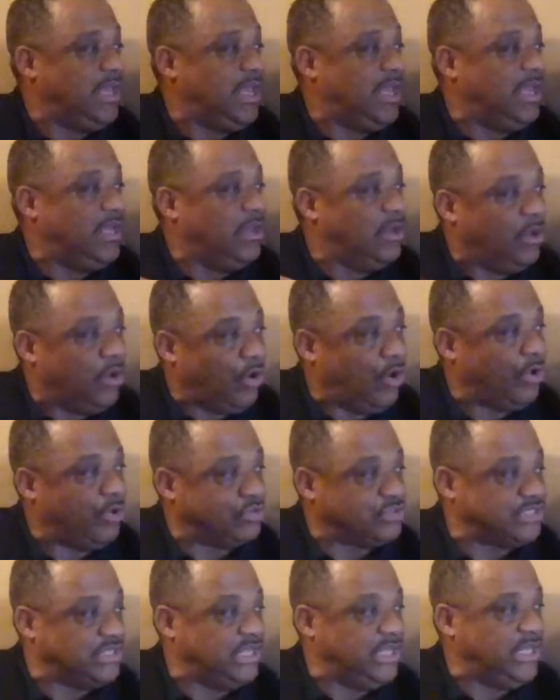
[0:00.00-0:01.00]
and
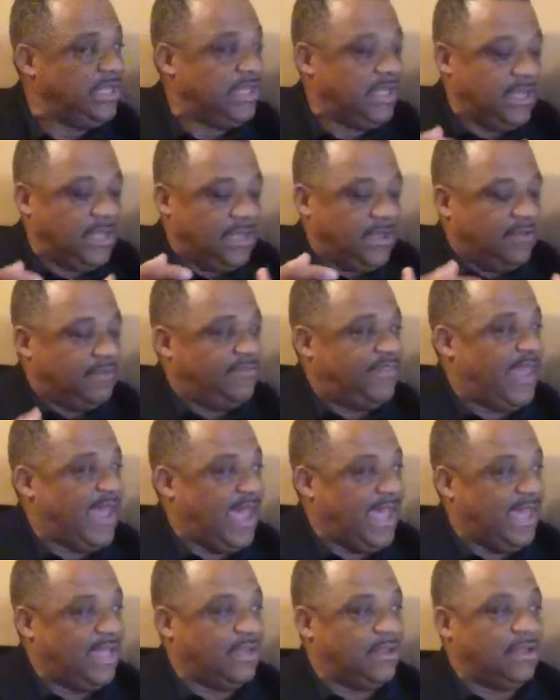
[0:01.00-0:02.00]
loyalty
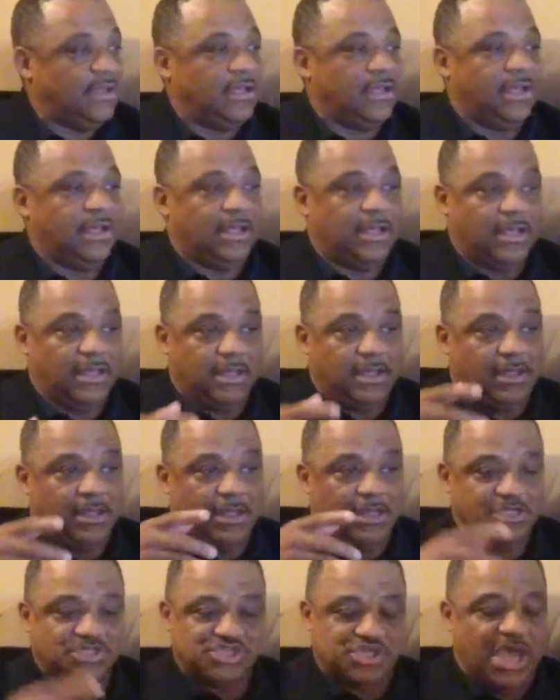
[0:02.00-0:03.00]
that
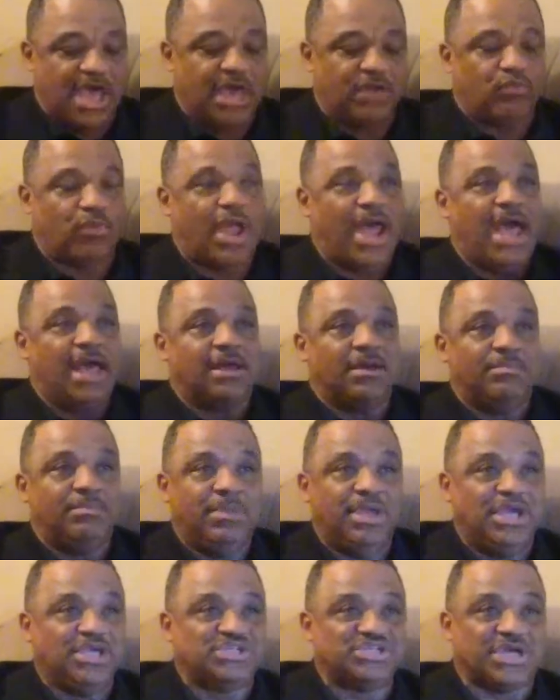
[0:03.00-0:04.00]
Shadrach or
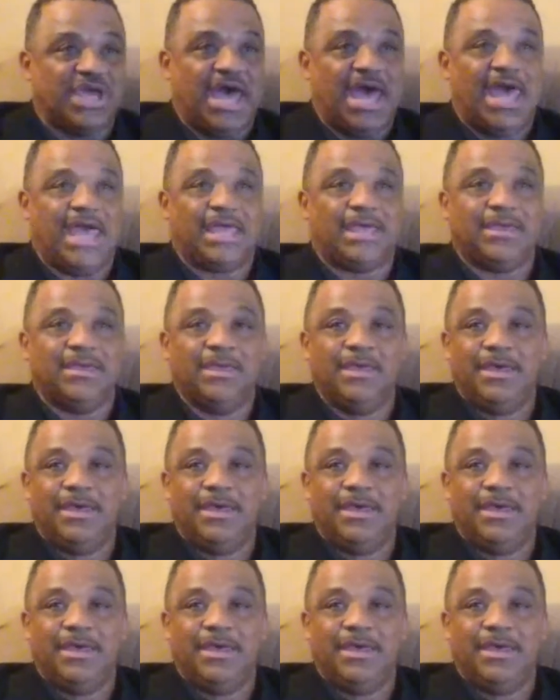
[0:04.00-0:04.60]
Meshach,